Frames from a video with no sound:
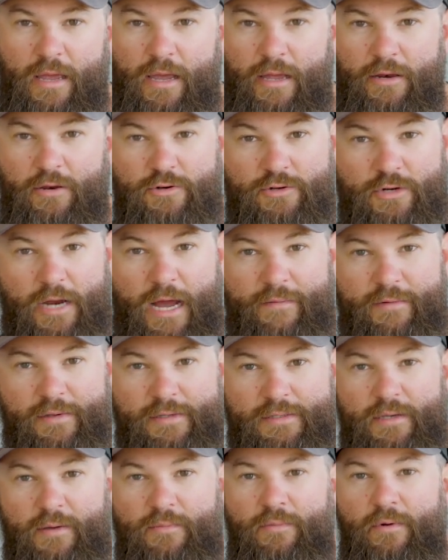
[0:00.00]
and you're driving
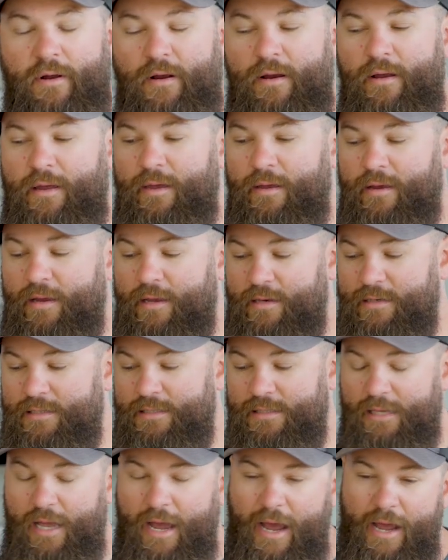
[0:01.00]
somewhere, it could
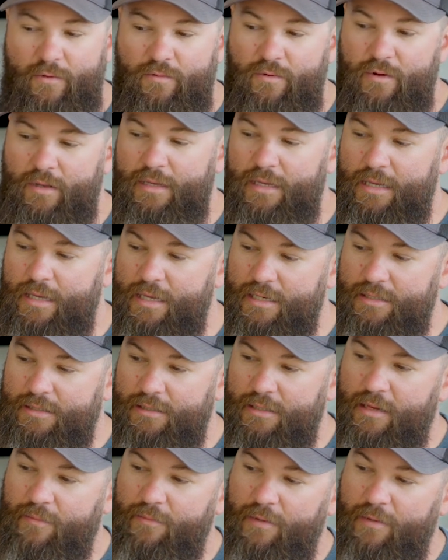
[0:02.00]
slide really easily.